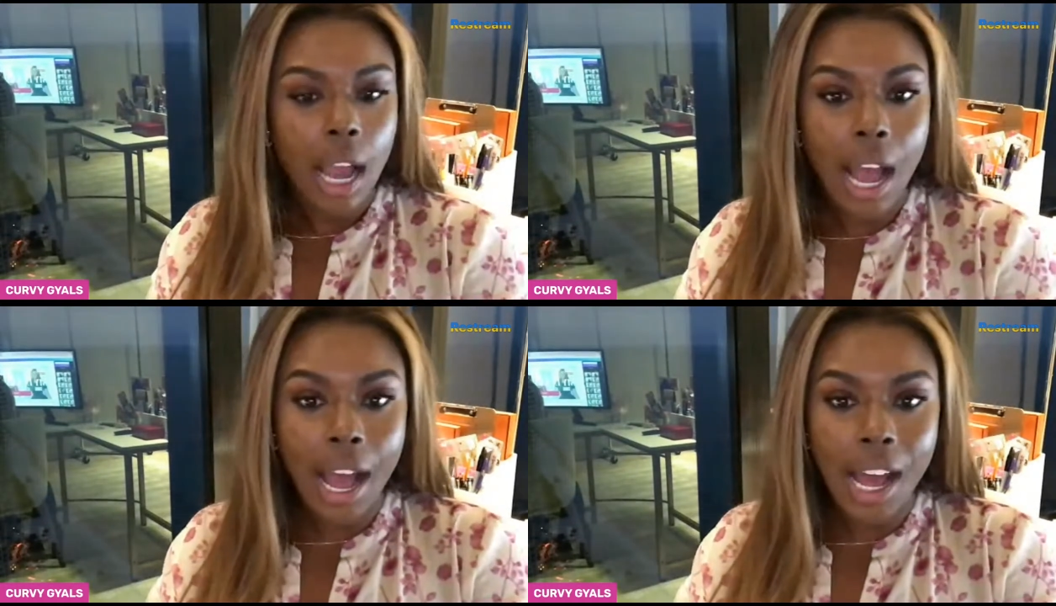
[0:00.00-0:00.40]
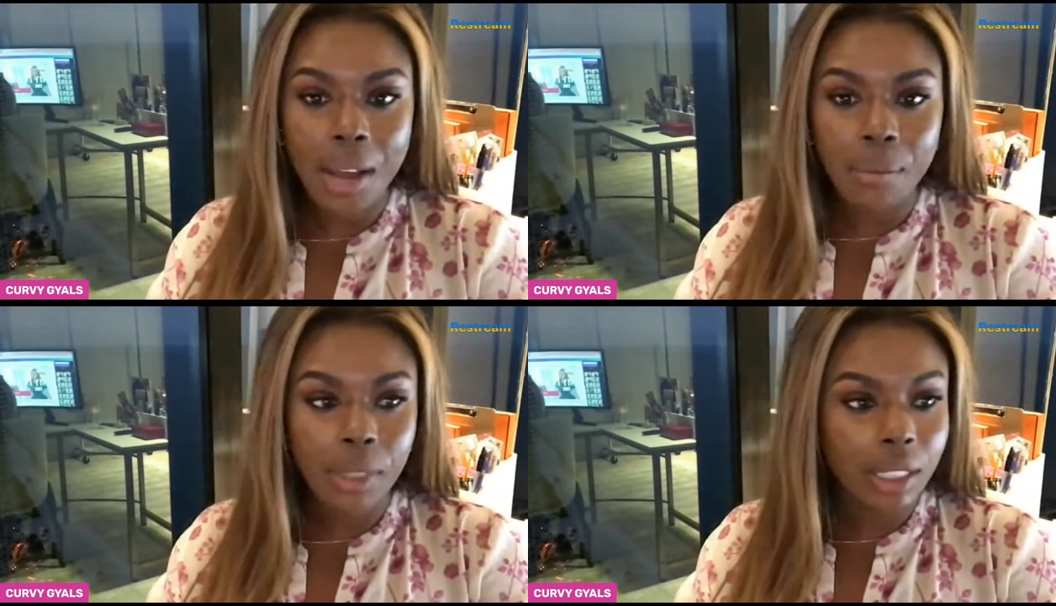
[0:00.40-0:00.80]

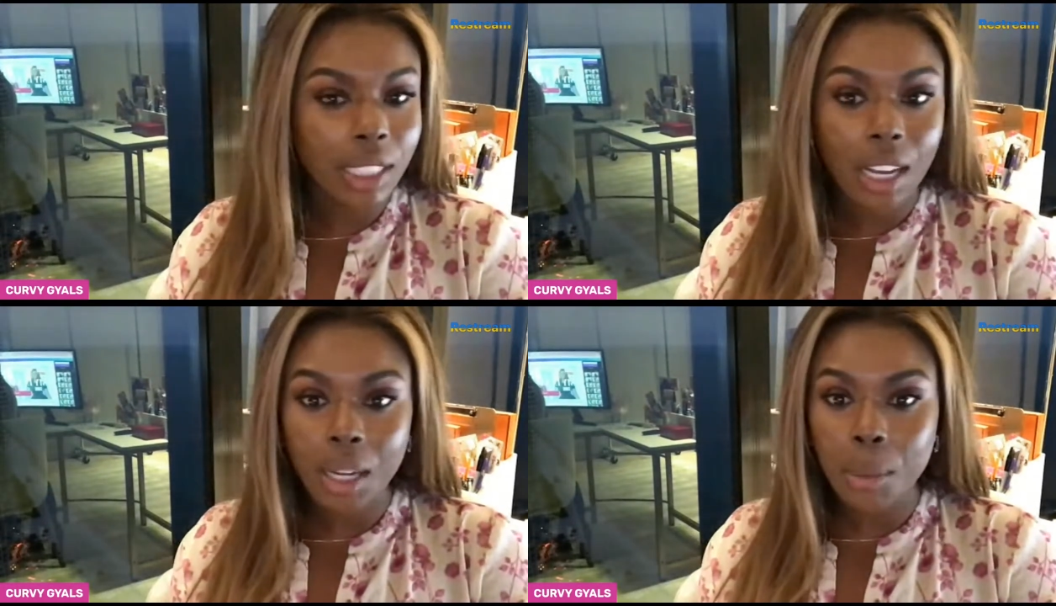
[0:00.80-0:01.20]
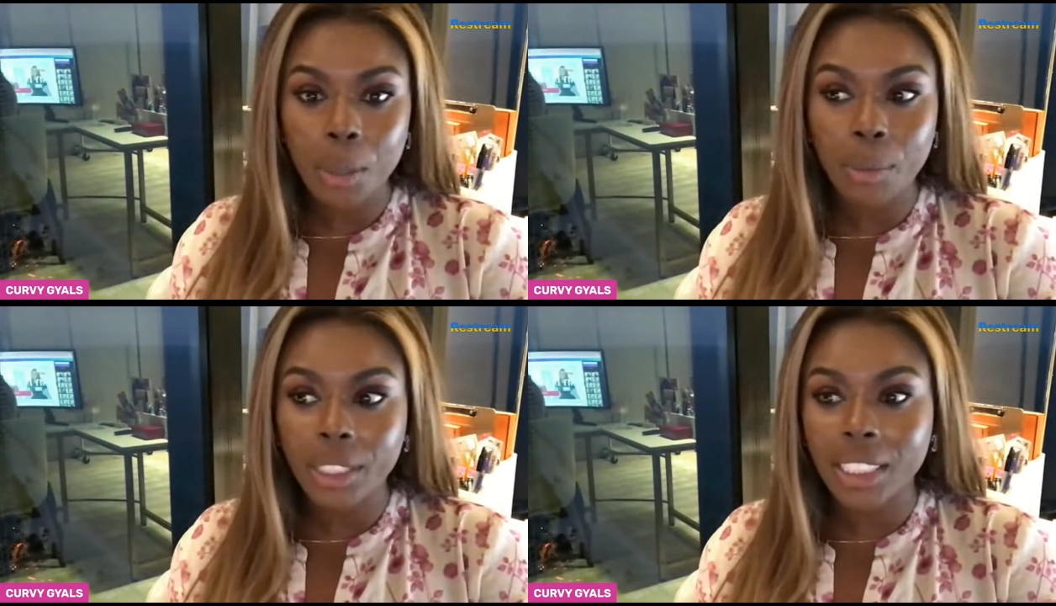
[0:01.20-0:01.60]
Talk
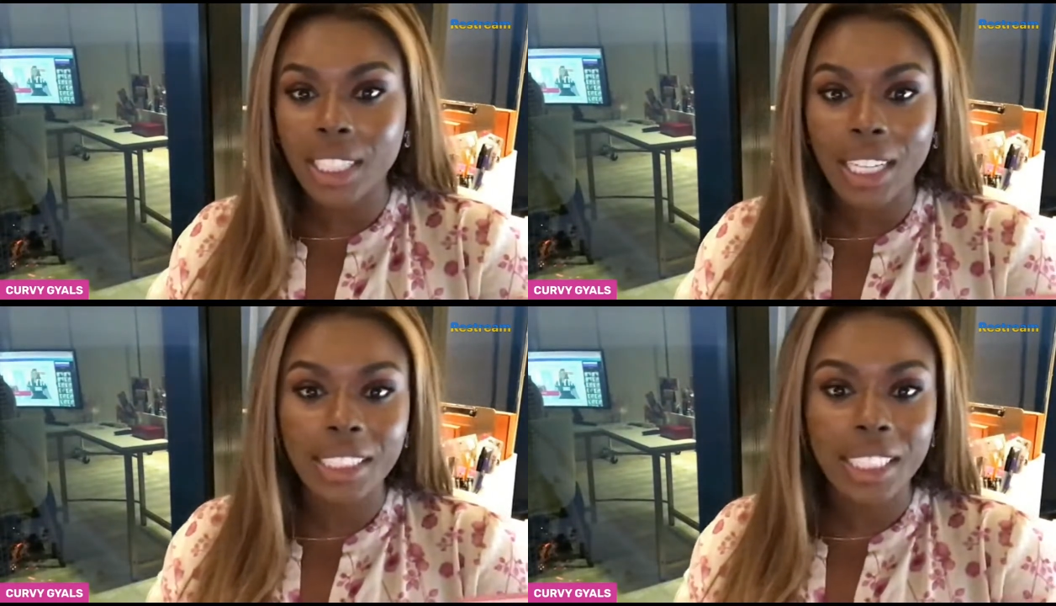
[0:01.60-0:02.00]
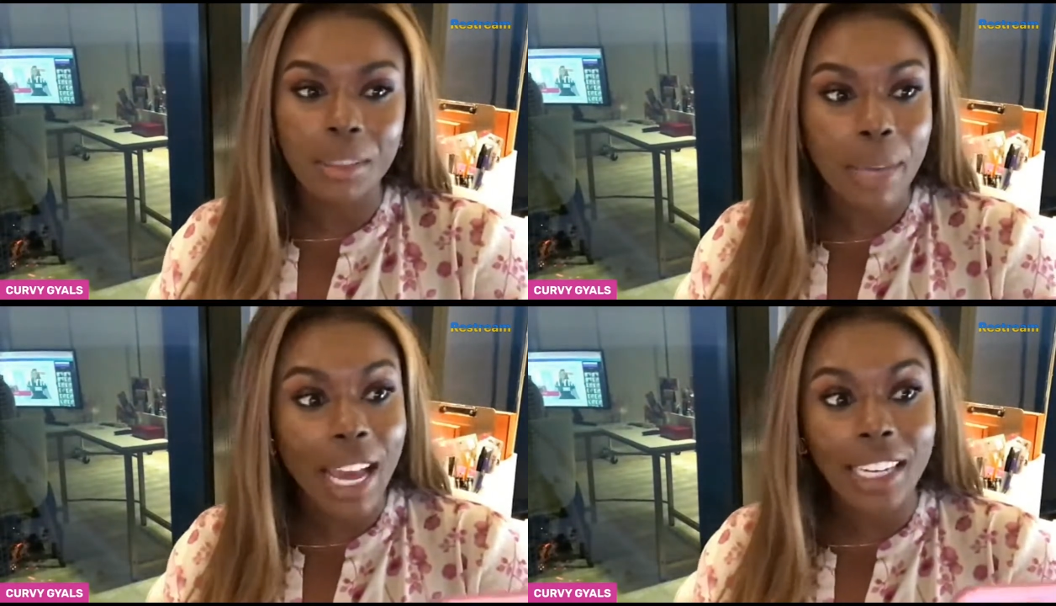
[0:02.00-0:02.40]
about
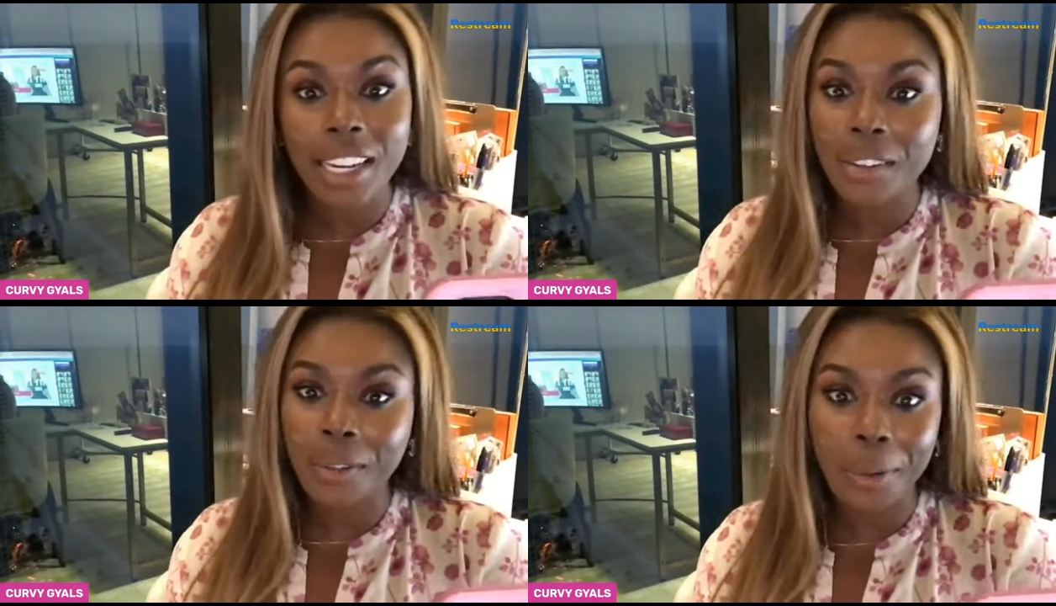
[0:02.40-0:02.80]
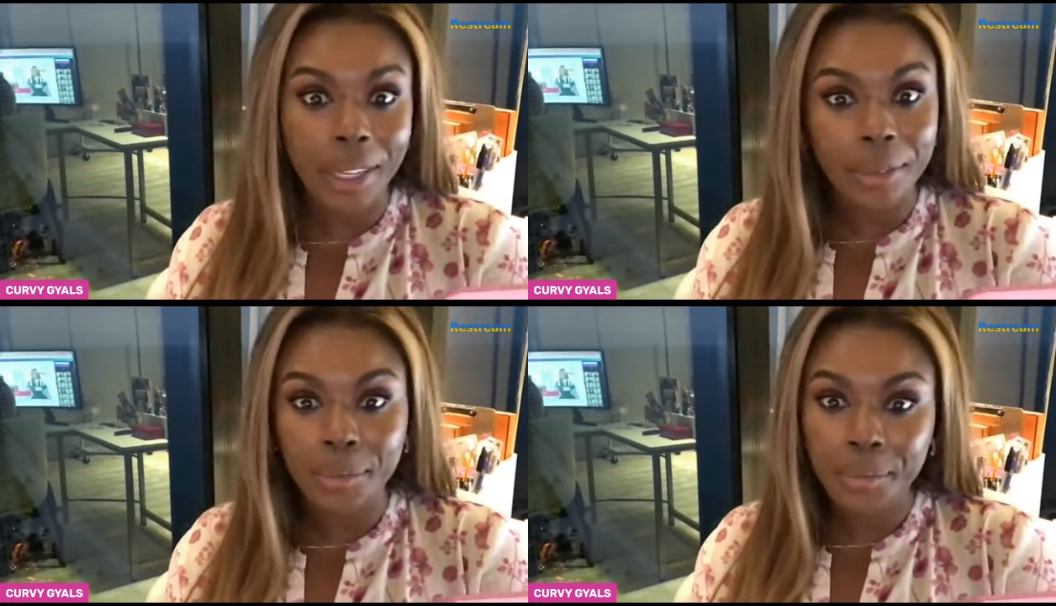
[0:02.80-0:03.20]
multitasking. Me I do
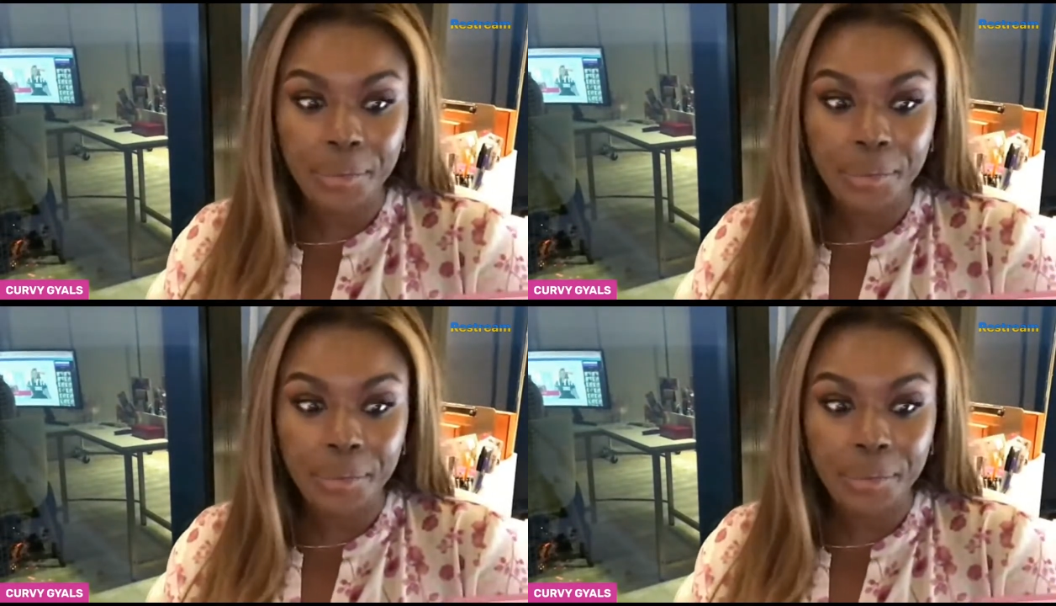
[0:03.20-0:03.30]
everywhere.